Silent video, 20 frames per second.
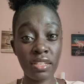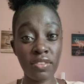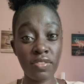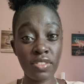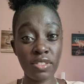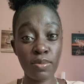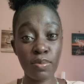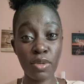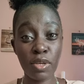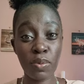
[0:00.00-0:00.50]

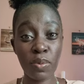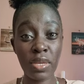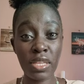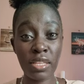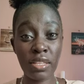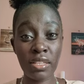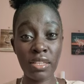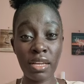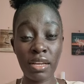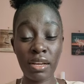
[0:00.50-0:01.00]
gives me
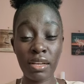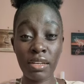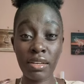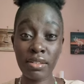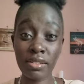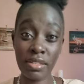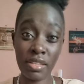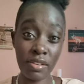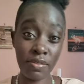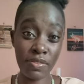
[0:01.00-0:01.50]

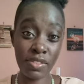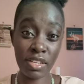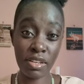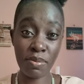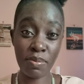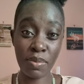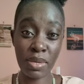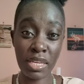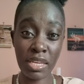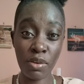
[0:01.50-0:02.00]
with
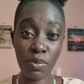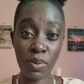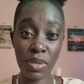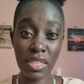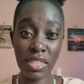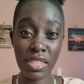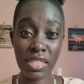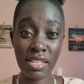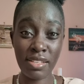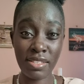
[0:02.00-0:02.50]
gifted me
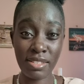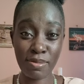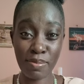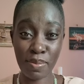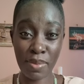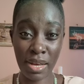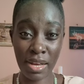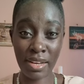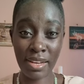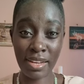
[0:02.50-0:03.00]
with this
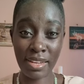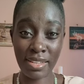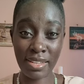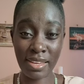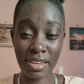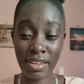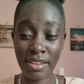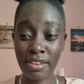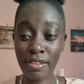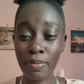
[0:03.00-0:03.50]
mug
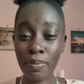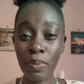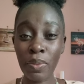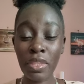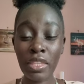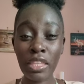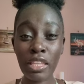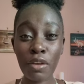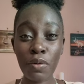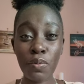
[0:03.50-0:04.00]
again,
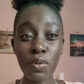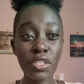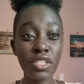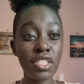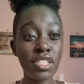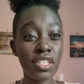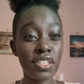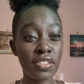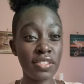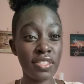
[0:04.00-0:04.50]

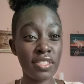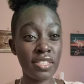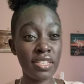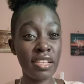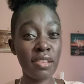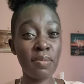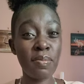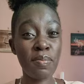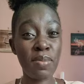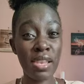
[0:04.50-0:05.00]
which is
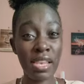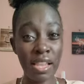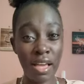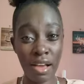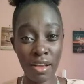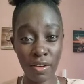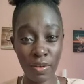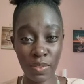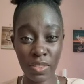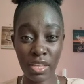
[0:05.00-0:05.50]
still
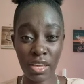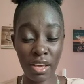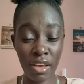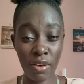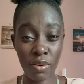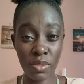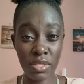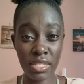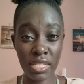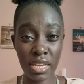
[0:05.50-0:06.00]
black on the
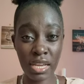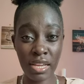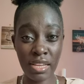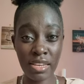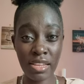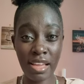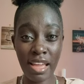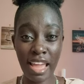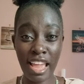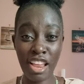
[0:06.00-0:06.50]

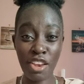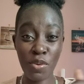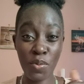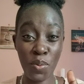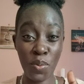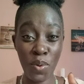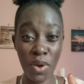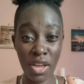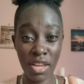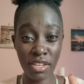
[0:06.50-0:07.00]
outside and
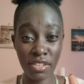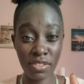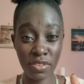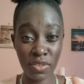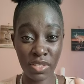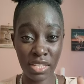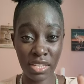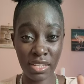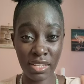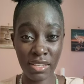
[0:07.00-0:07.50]
white
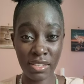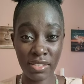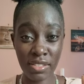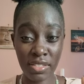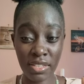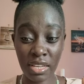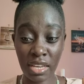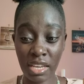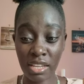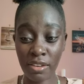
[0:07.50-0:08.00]
on the
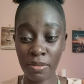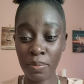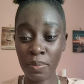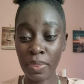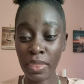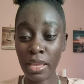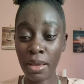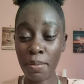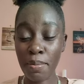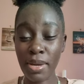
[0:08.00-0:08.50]
inside.
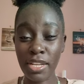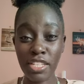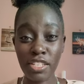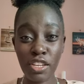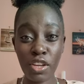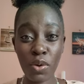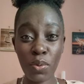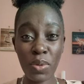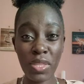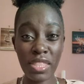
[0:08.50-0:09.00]
But
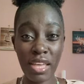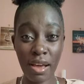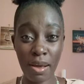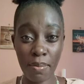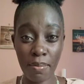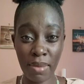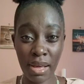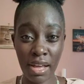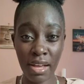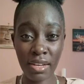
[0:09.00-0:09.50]
now with
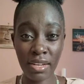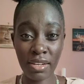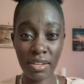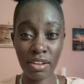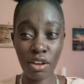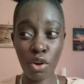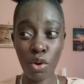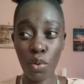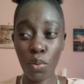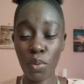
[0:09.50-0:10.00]
her mug,
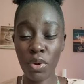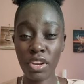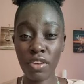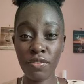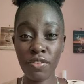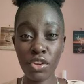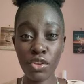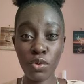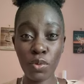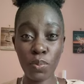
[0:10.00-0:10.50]

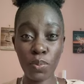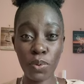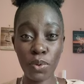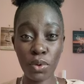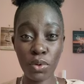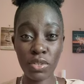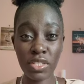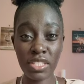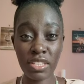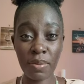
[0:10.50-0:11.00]
whenever you
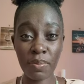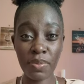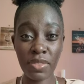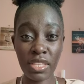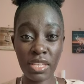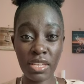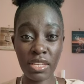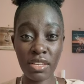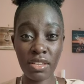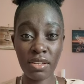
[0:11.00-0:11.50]
pour
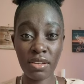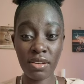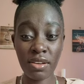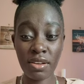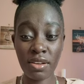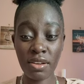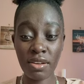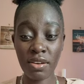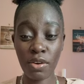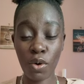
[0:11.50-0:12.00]
something
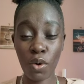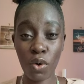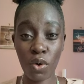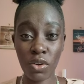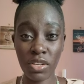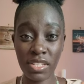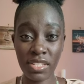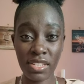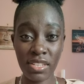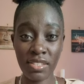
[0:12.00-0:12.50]

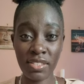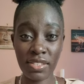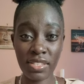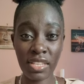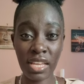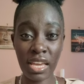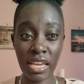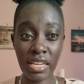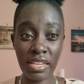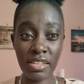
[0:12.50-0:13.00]
hot
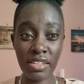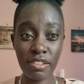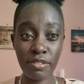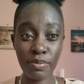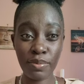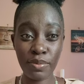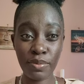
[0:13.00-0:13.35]
inside,